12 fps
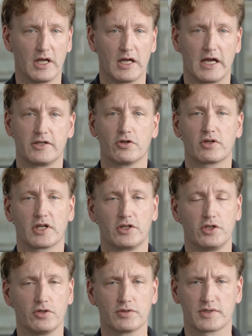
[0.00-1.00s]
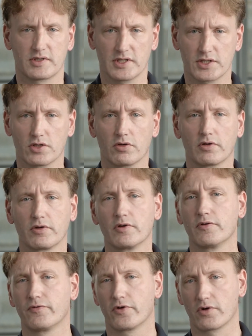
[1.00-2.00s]
and you can use this stock
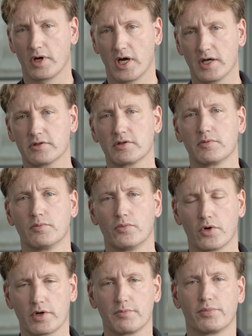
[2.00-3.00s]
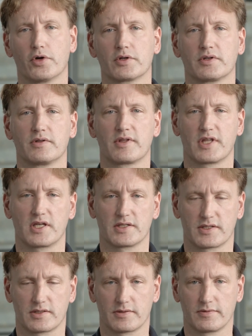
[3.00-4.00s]
for other more important
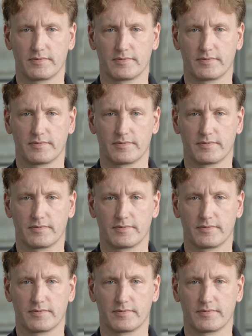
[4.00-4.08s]
things.